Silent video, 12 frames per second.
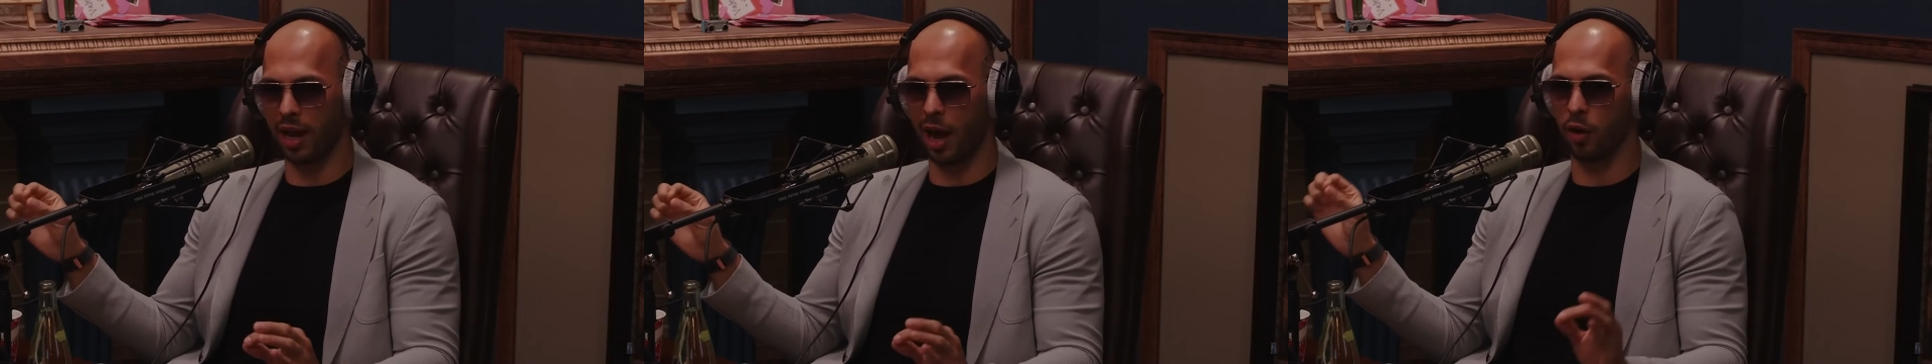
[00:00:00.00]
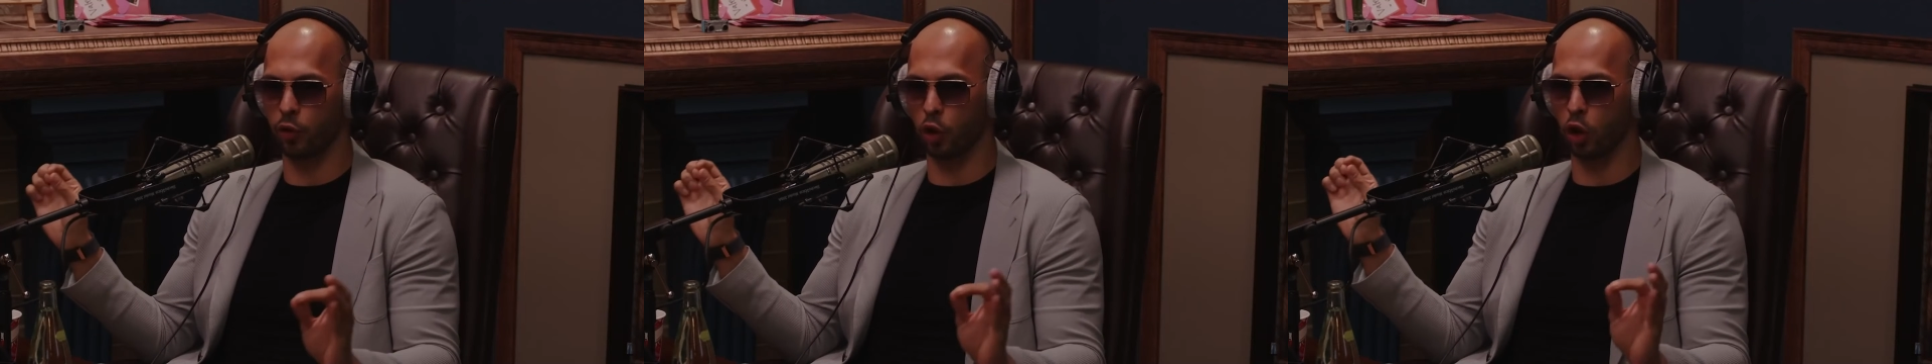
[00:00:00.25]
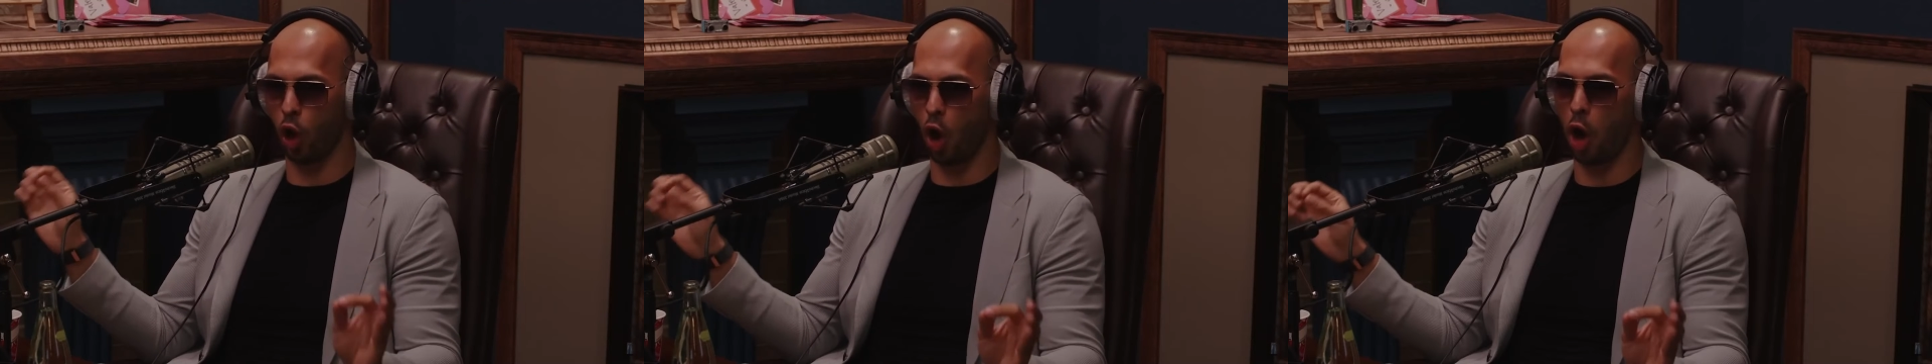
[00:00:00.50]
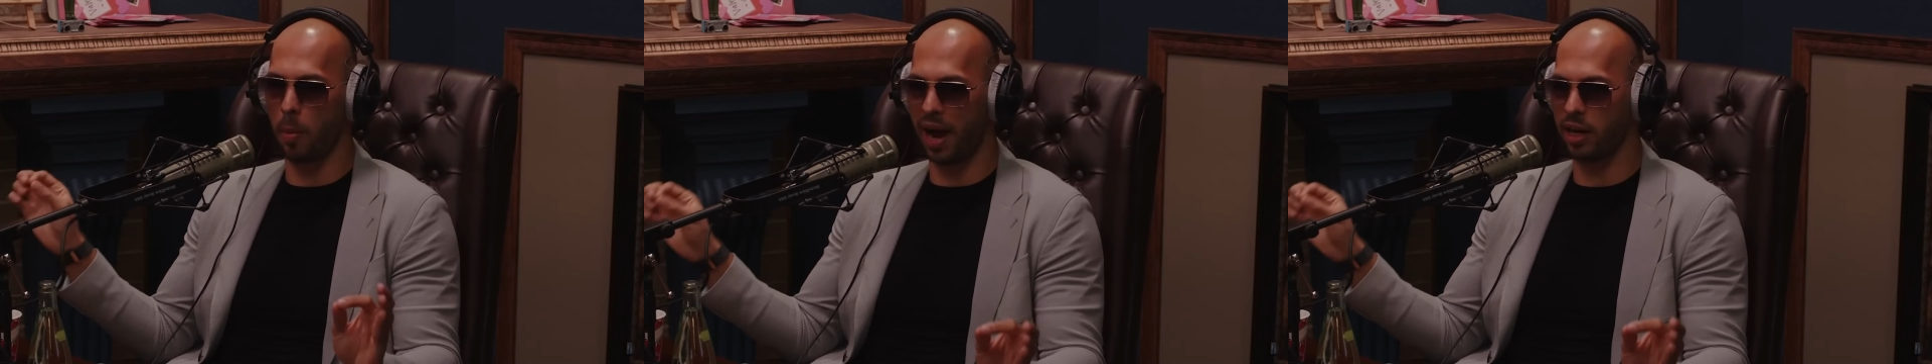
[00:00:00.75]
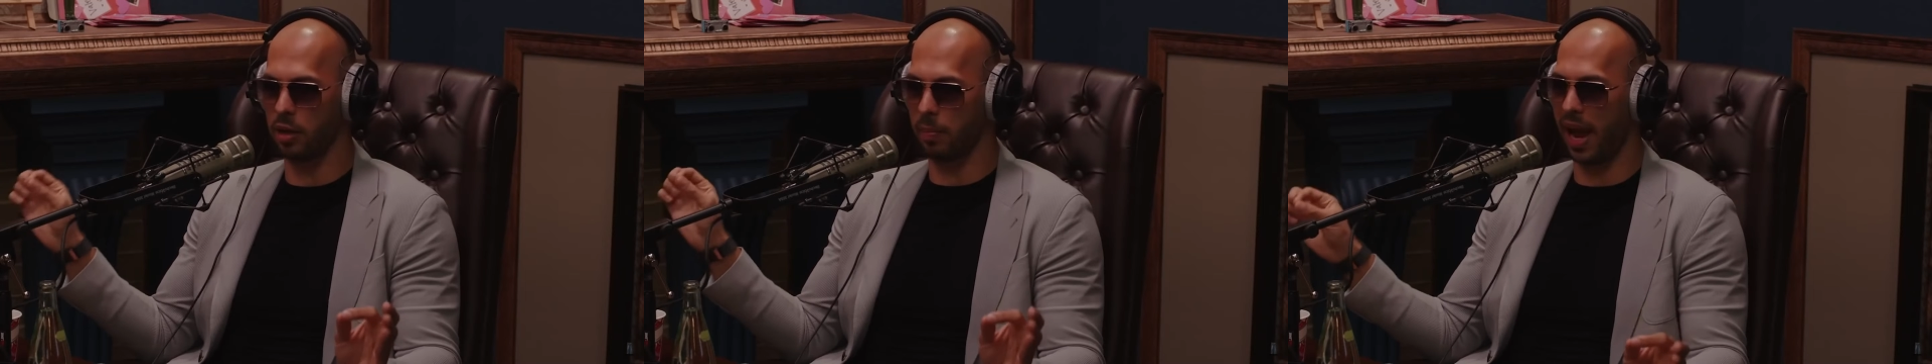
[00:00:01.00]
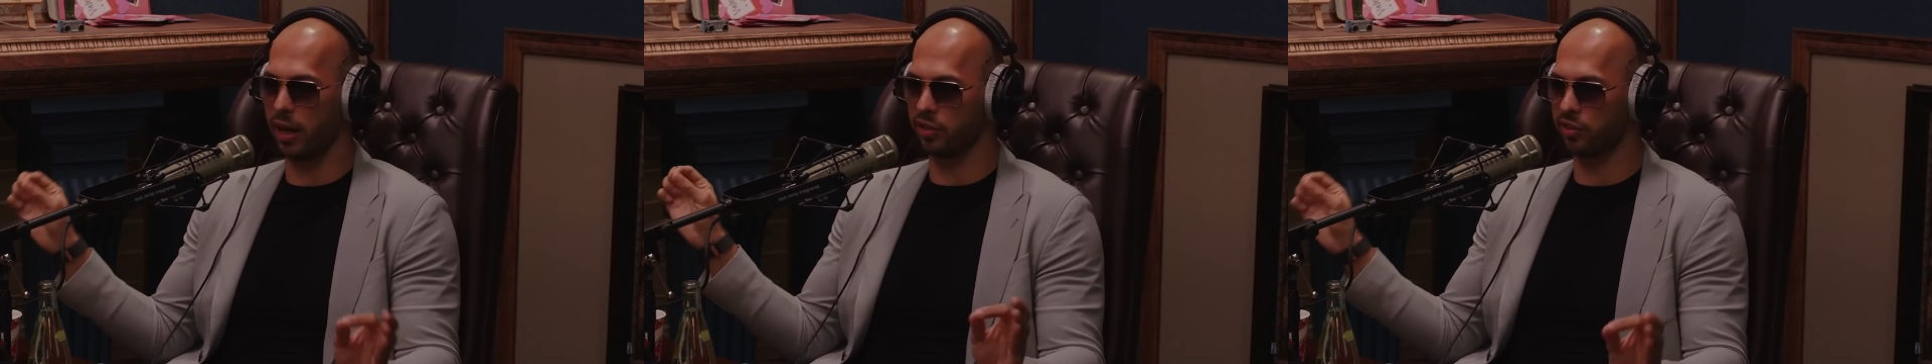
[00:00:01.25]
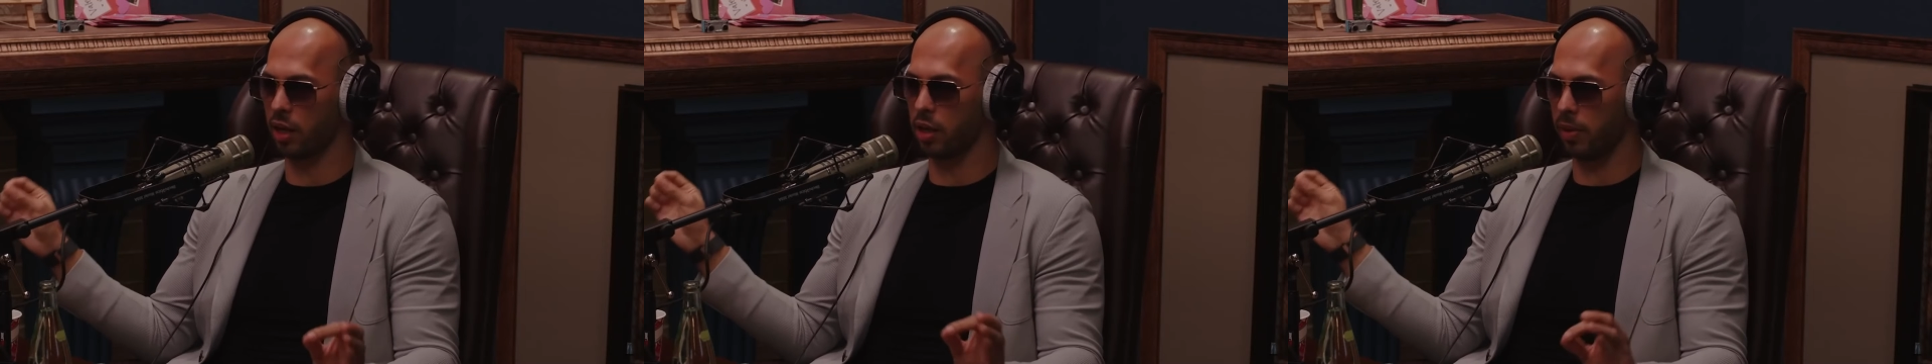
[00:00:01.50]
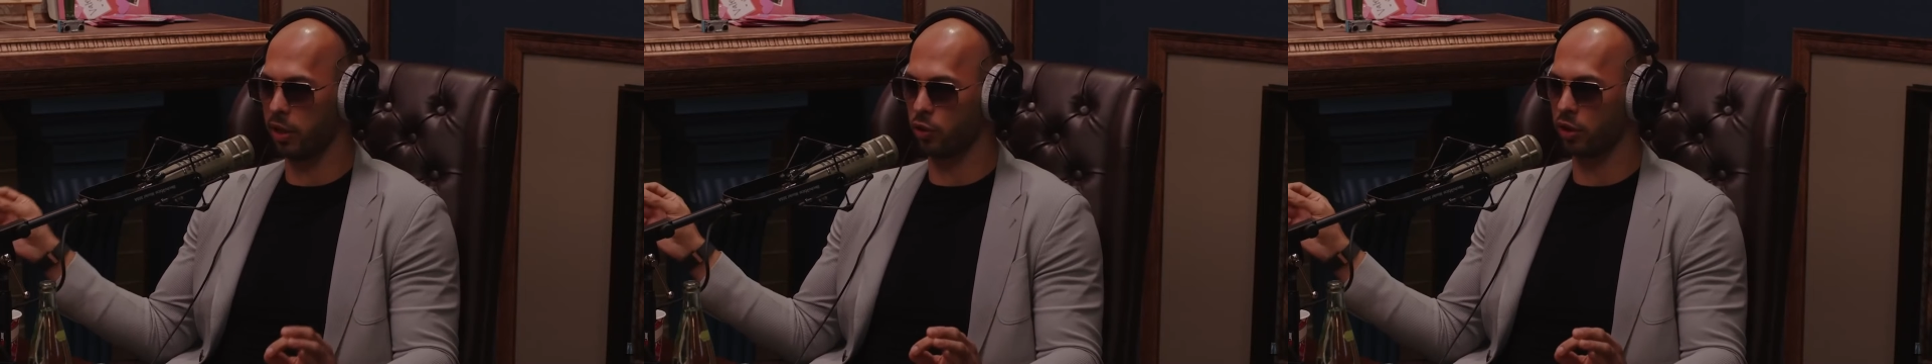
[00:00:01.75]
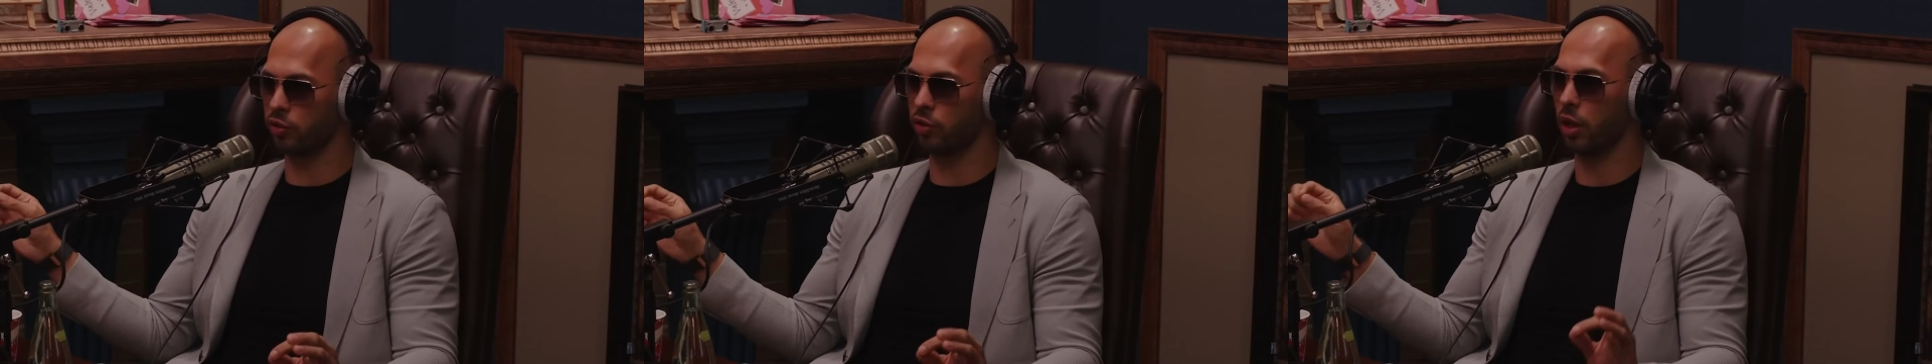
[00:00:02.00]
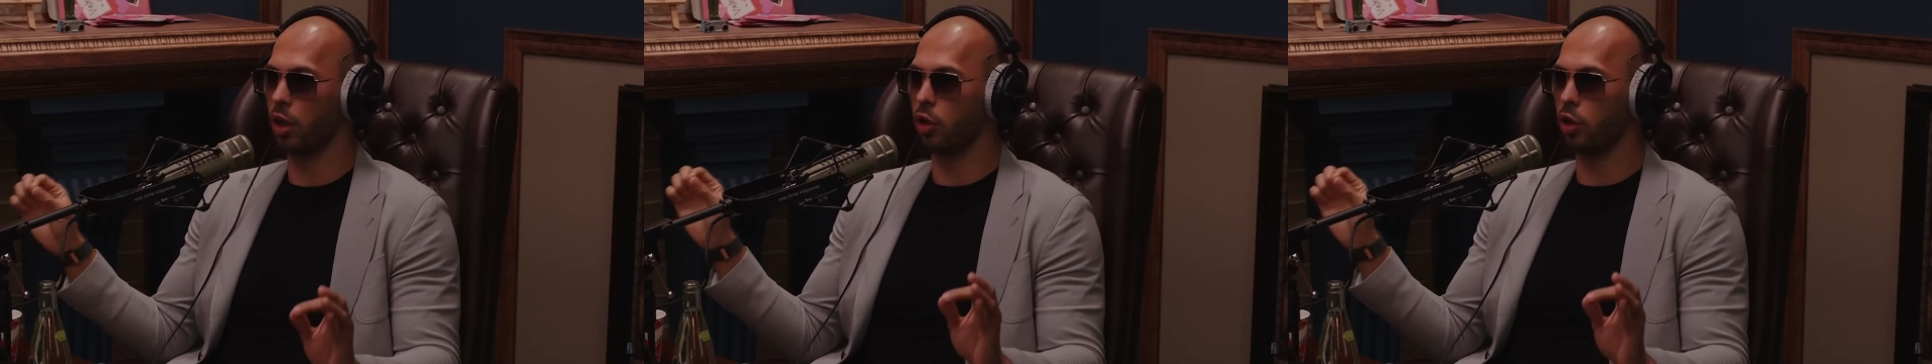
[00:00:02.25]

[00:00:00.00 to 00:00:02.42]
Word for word: now, if you're a law abiding man inside the matrix,